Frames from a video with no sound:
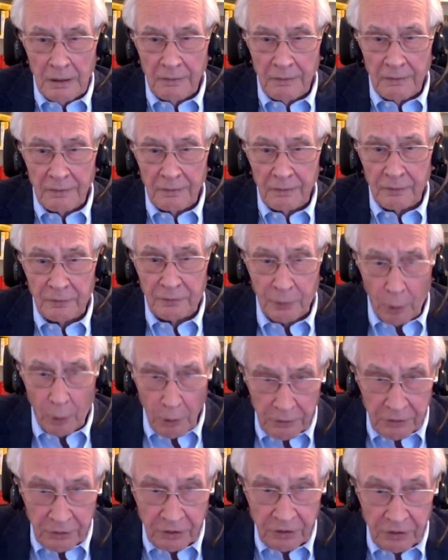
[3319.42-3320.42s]

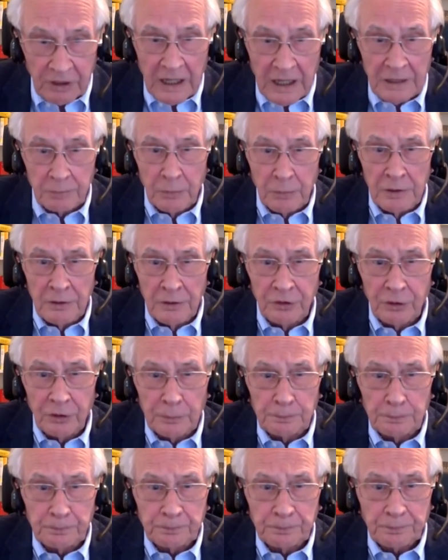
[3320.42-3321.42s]
false statements
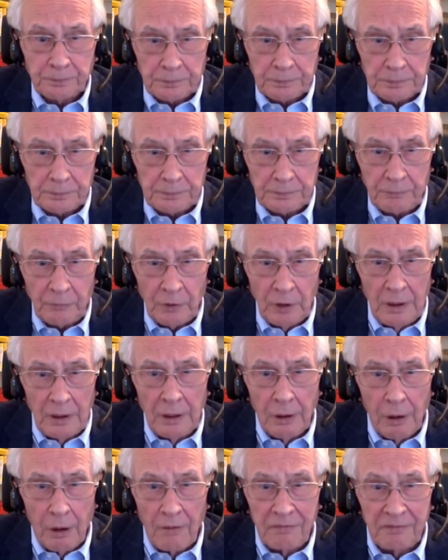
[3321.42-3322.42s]

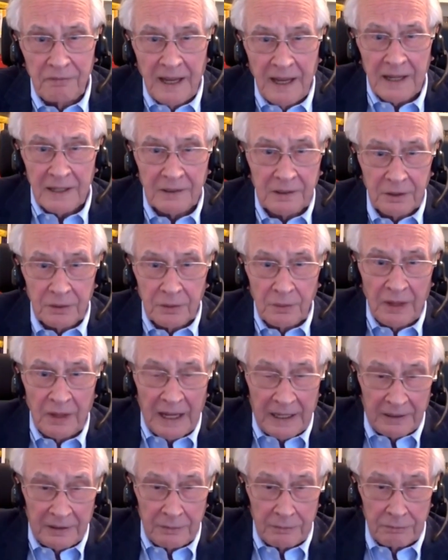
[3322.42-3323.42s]
of fact
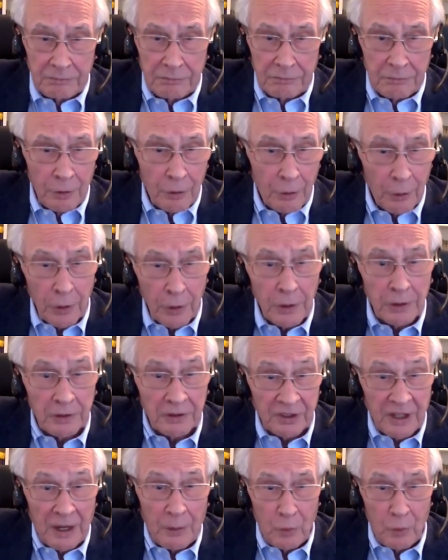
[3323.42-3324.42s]
that hurt
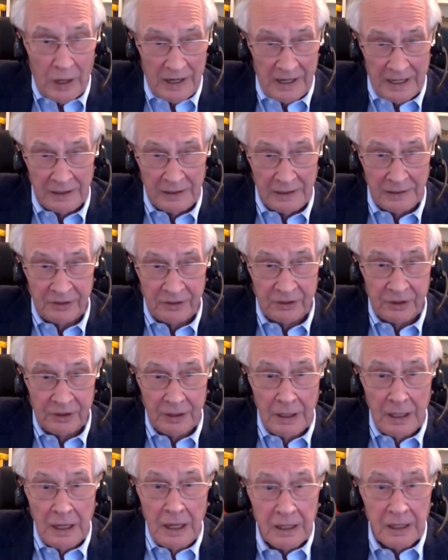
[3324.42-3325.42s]
someone else
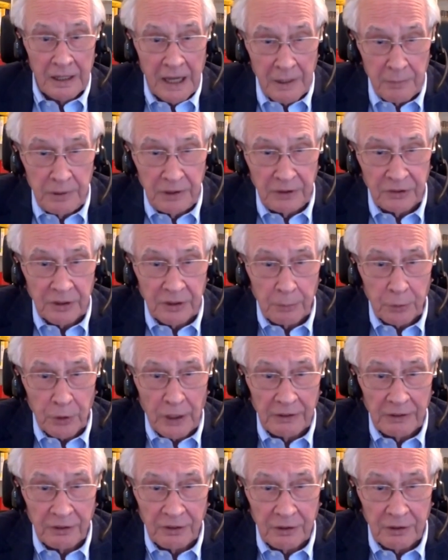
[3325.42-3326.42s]
can be
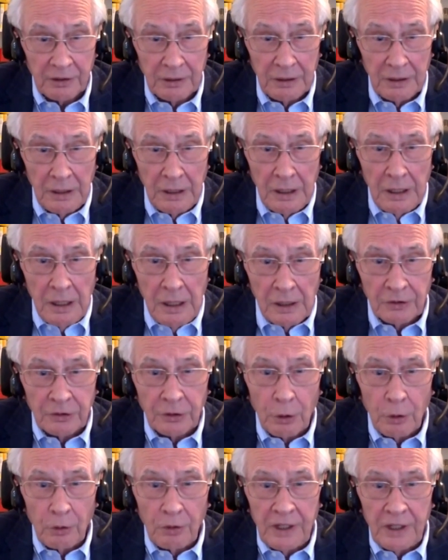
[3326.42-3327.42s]
suppressed.
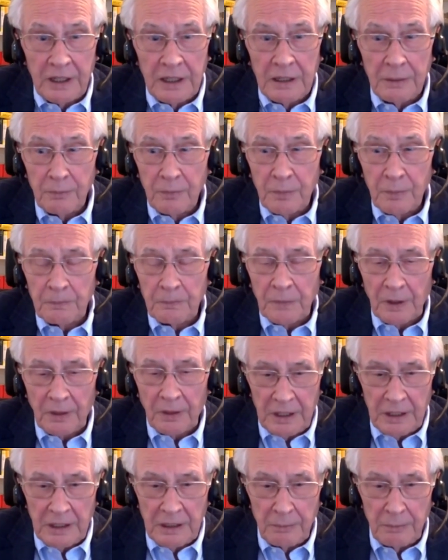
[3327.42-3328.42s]
So the
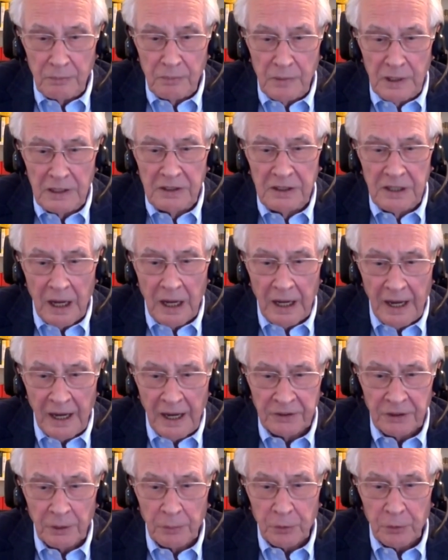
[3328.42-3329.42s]
media
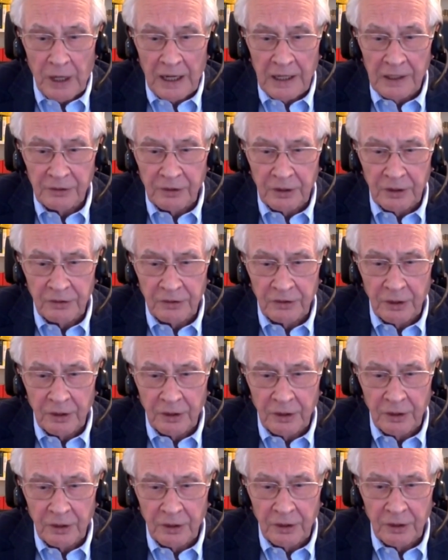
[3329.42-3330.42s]
enterprises
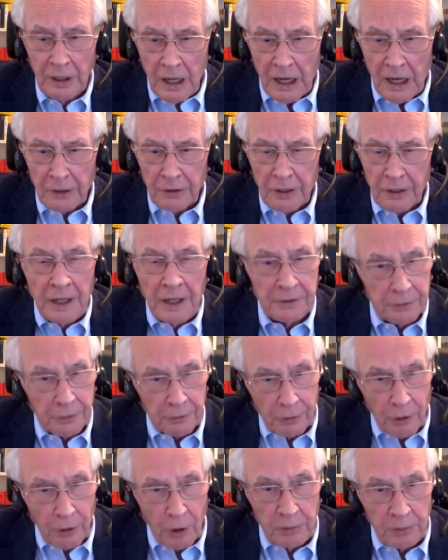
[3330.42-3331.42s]
are under
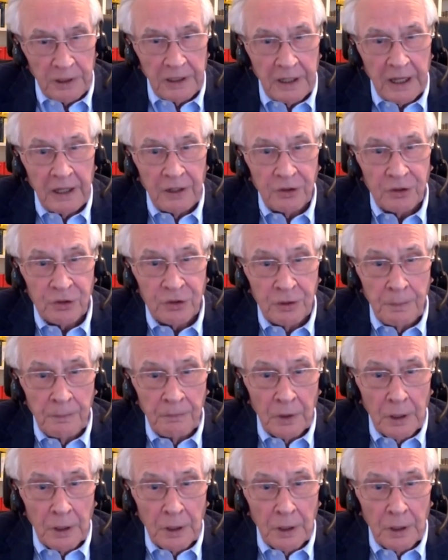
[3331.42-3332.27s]
an obligation